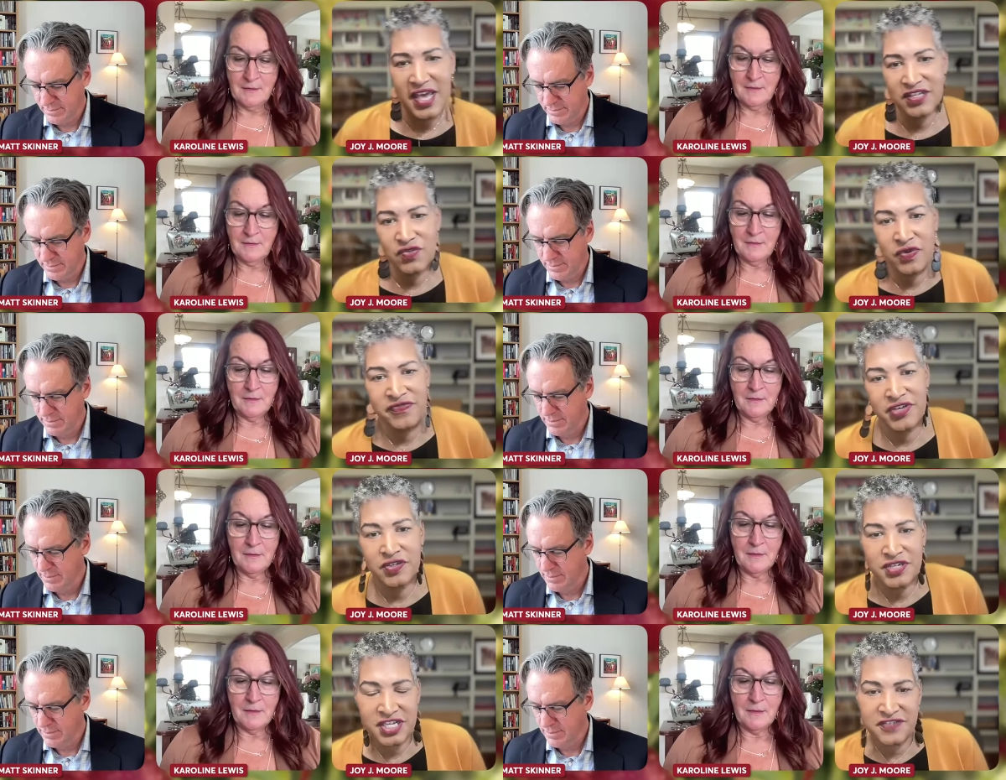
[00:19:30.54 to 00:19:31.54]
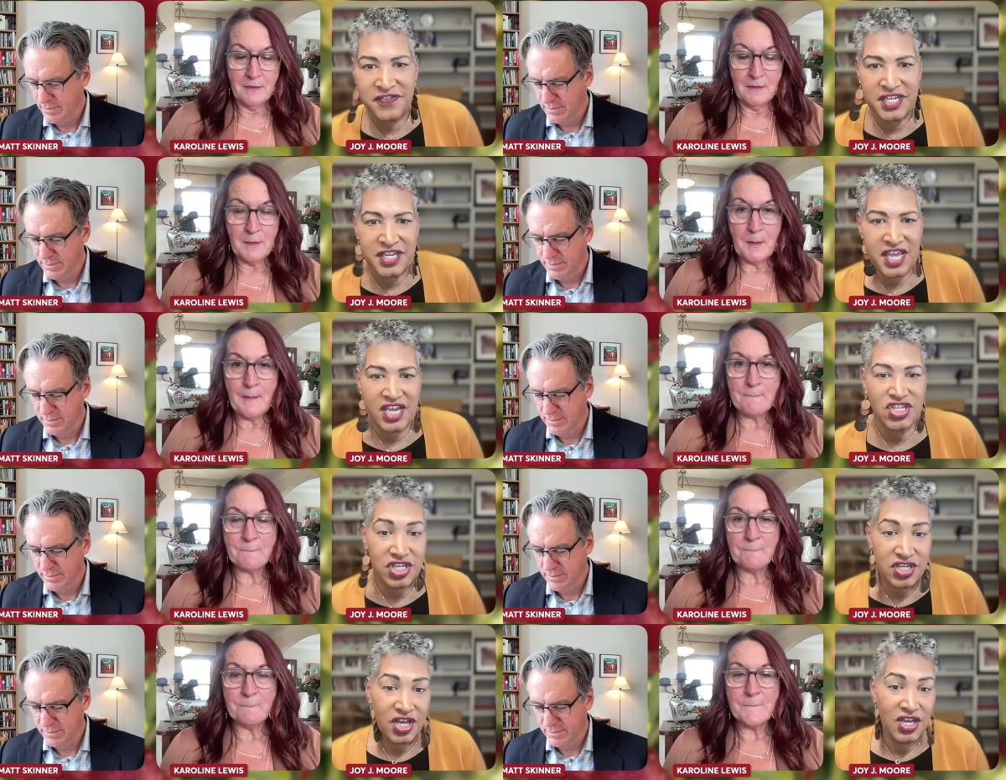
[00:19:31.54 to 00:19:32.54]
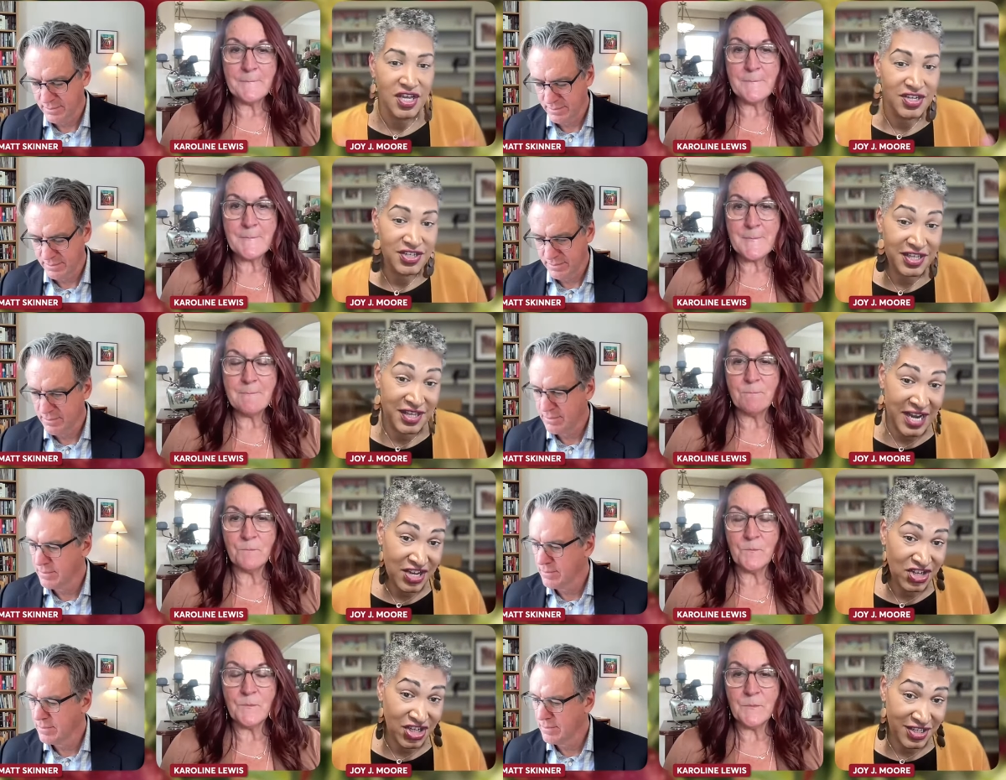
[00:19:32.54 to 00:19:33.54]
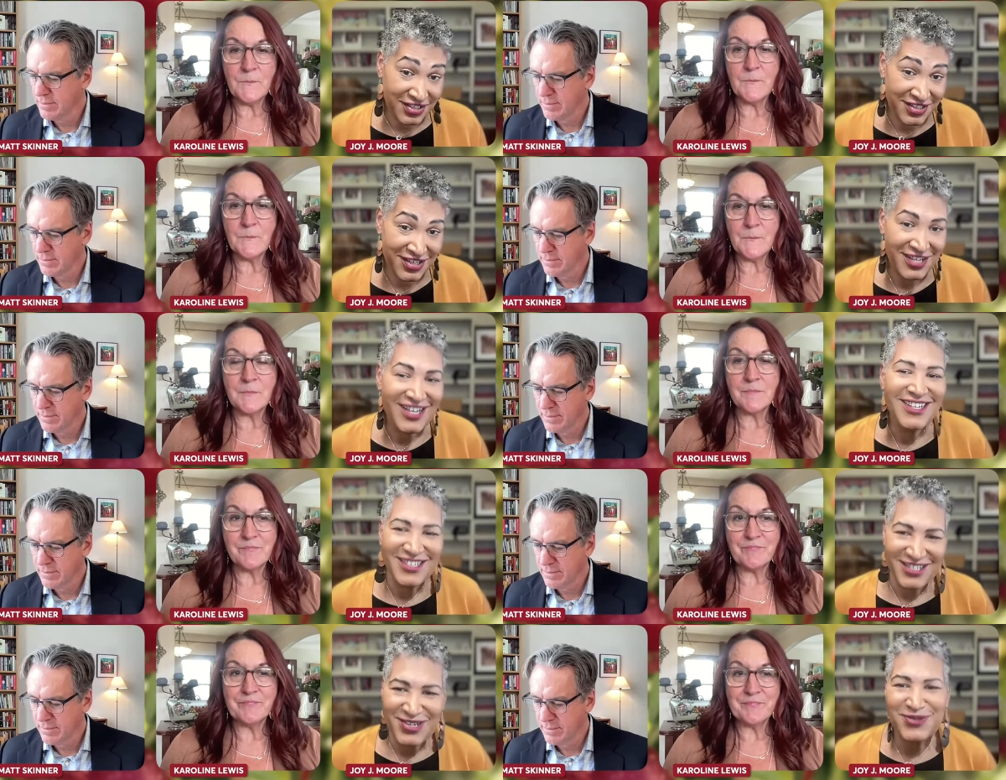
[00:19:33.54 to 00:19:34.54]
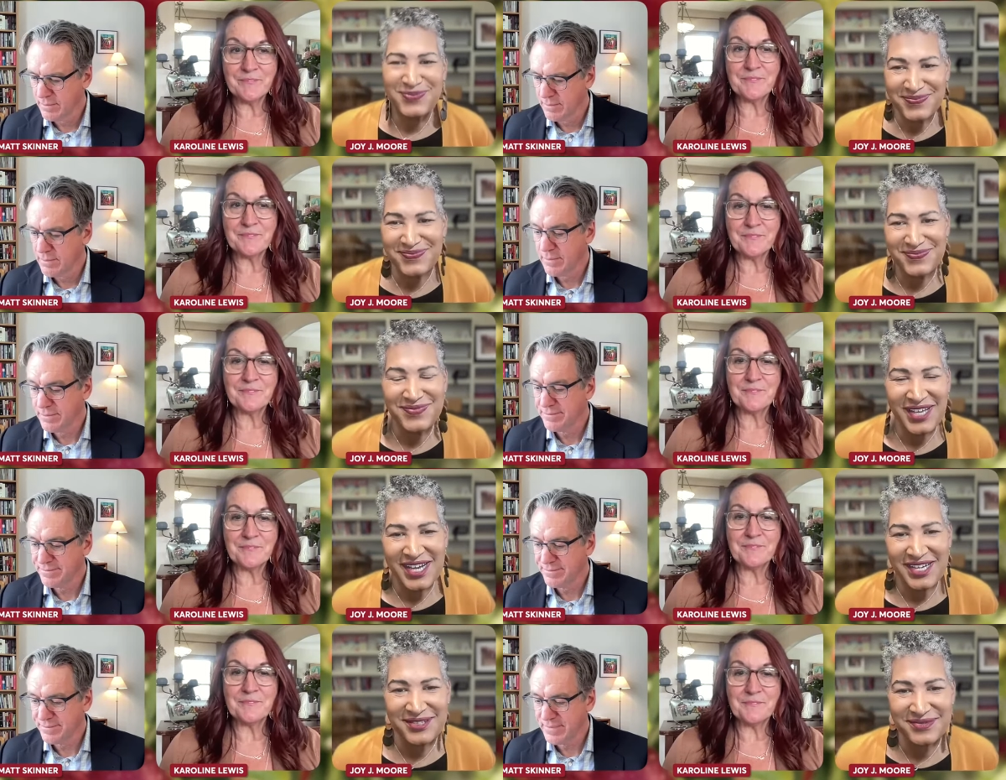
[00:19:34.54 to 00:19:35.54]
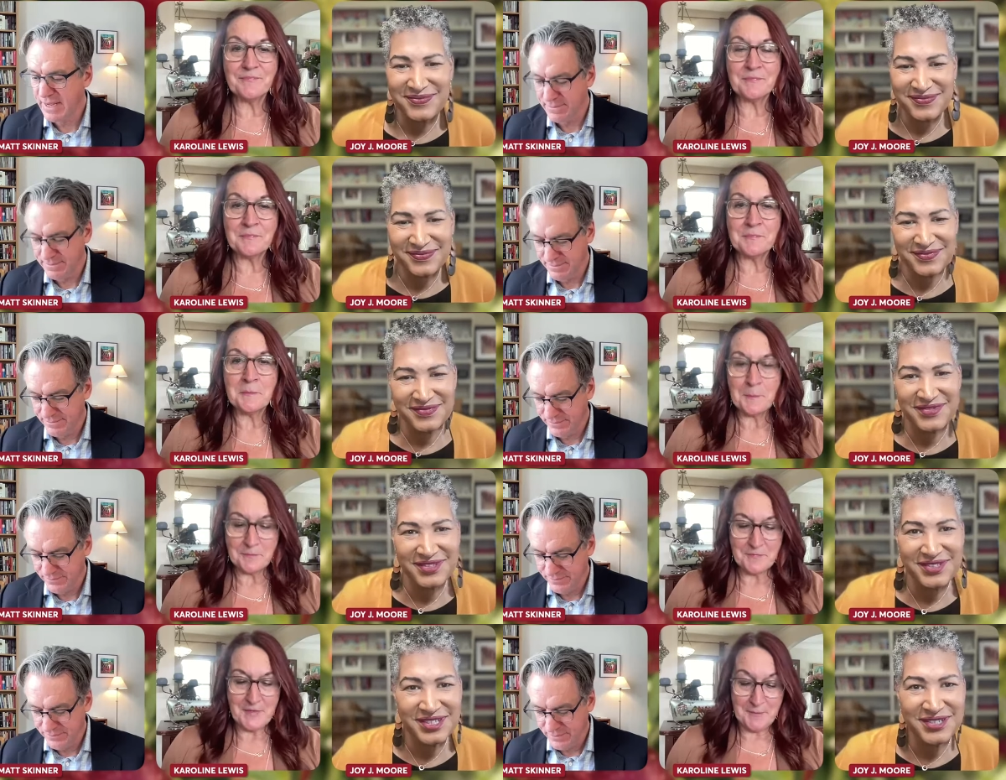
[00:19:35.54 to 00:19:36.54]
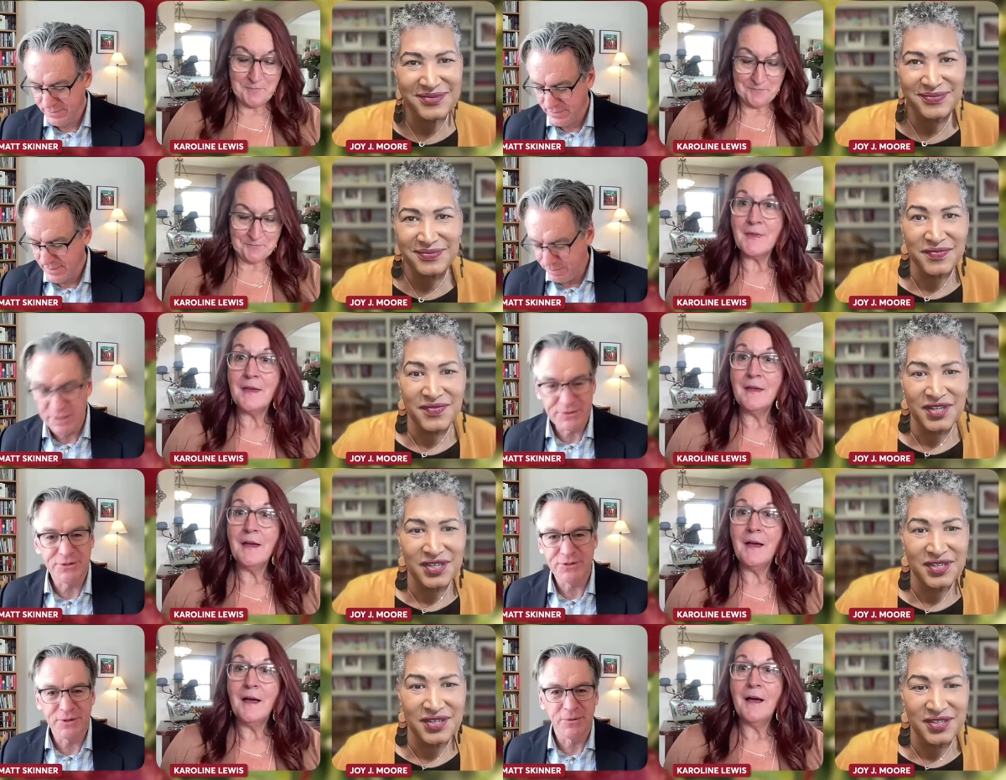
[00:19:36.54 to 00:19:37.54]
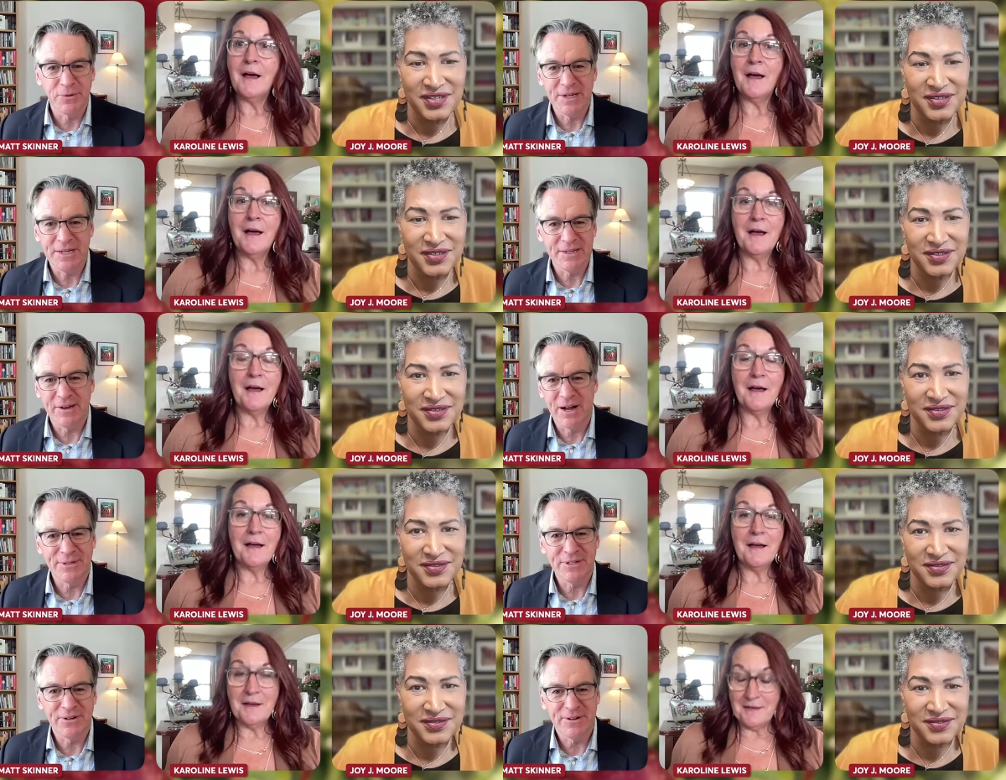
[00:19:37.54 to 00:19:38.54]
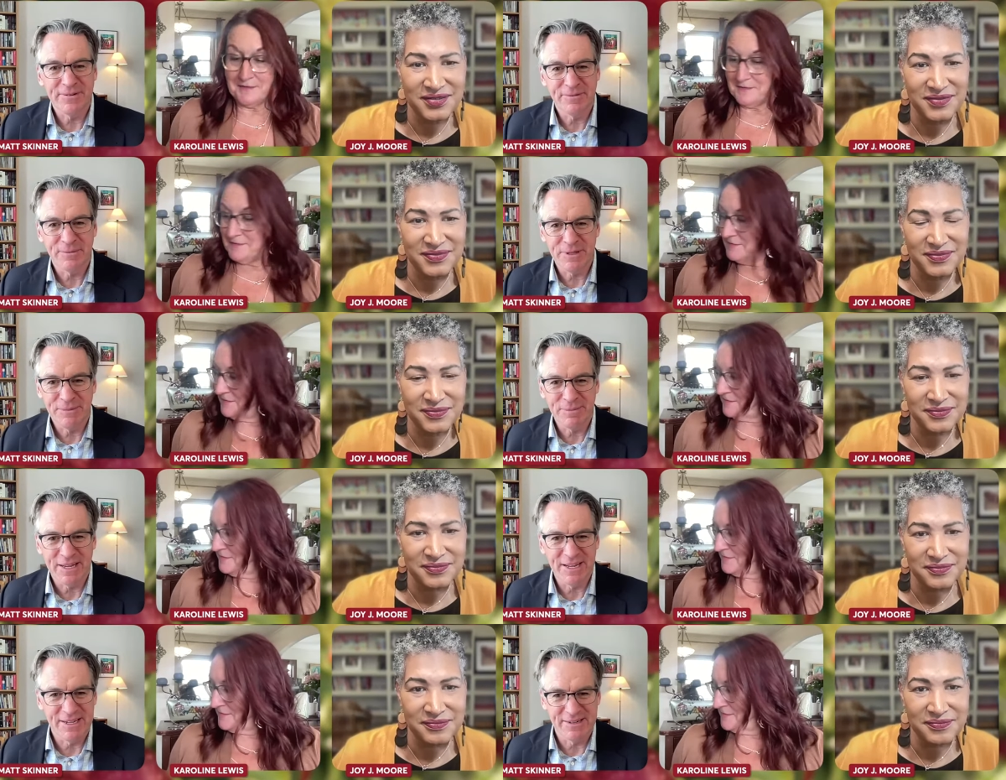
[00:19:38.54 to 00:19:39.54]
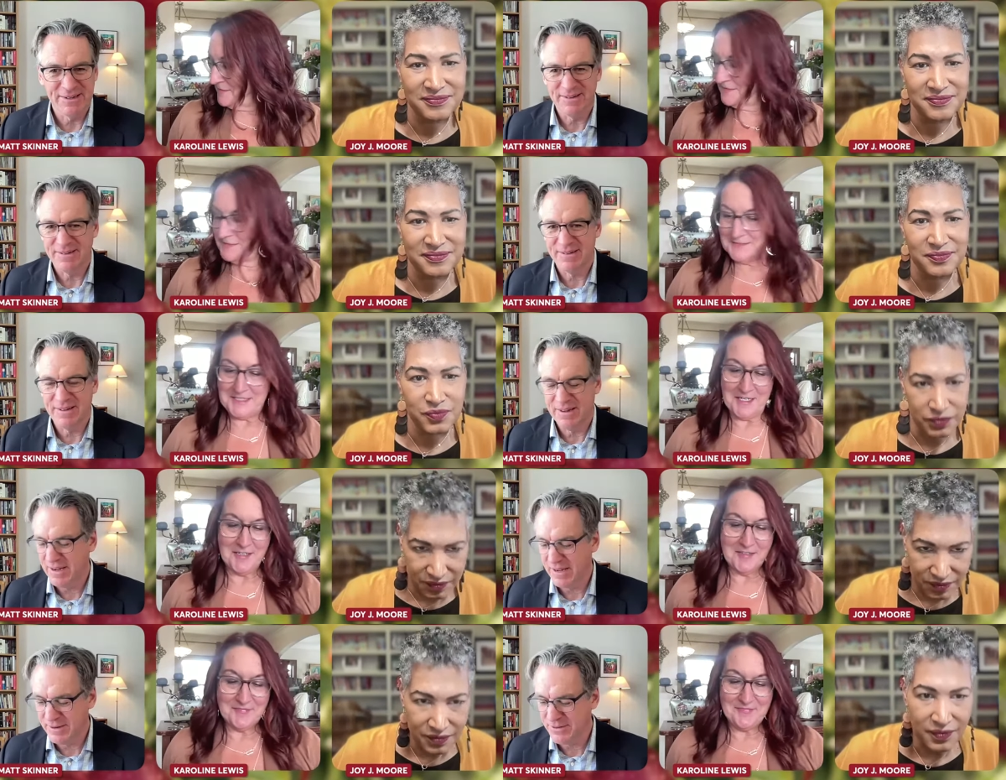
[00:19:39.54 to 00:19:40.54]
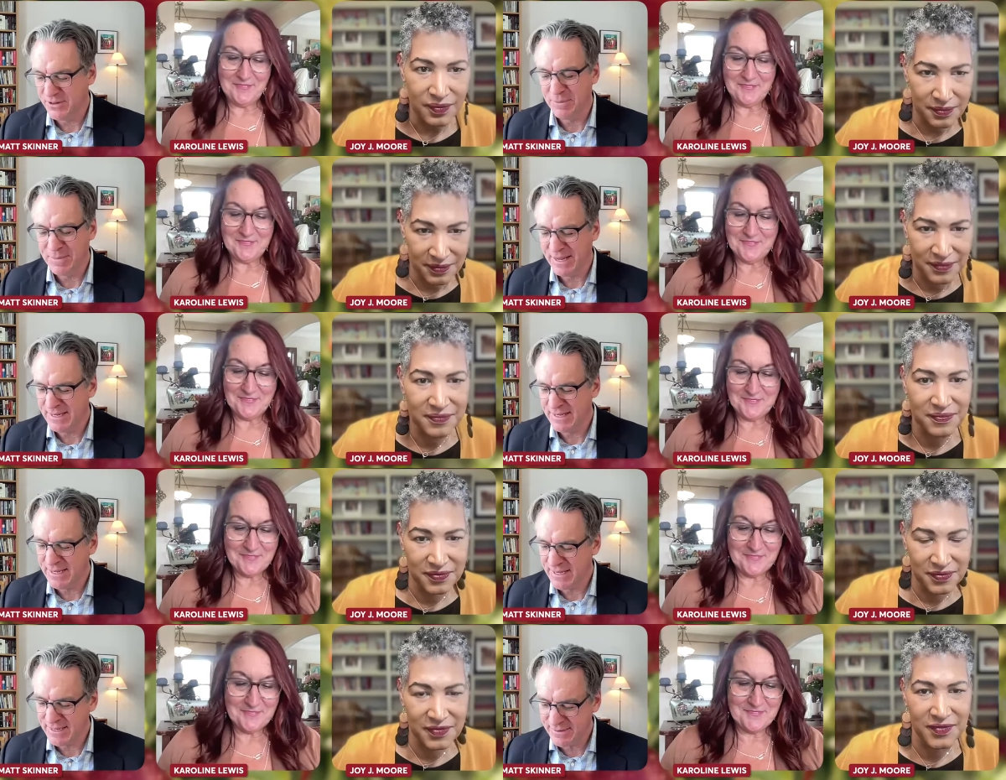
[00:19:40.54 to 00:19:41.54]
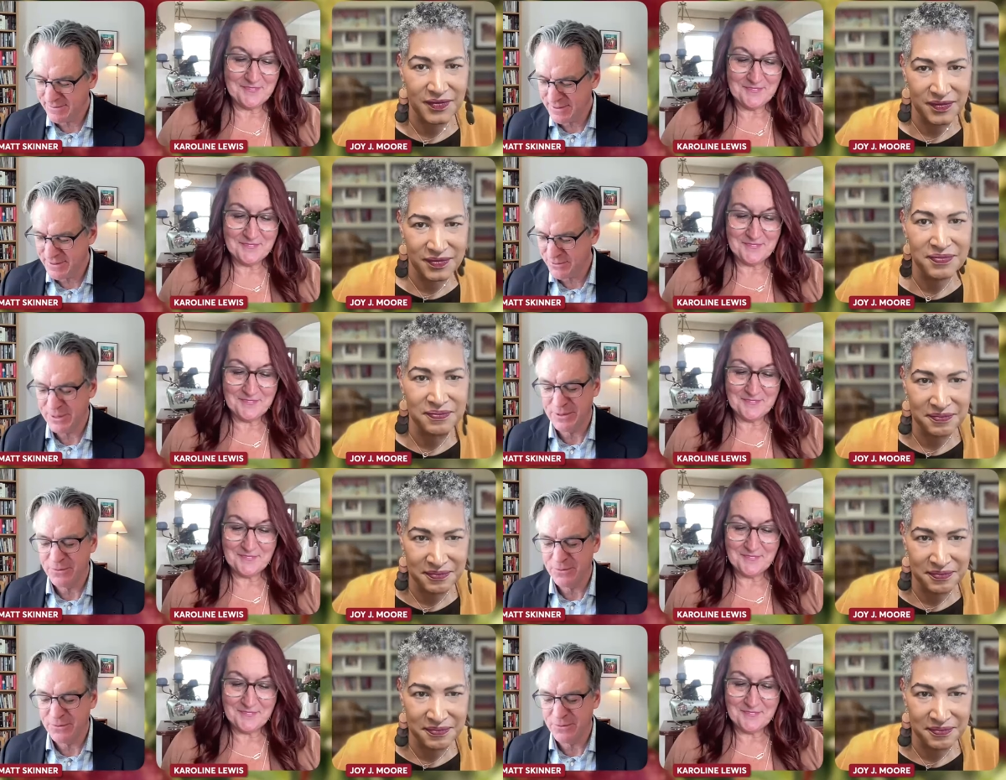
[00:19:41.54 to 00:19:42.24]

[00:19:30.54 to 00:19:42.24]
Speaker 1: has revealed his vindication to the nations. So, yeah. Yeah.
Speaker 2: yeah. Plus just a great commentary from Clint McCann. Yeah. On Psalm ninety-eight. If you just want to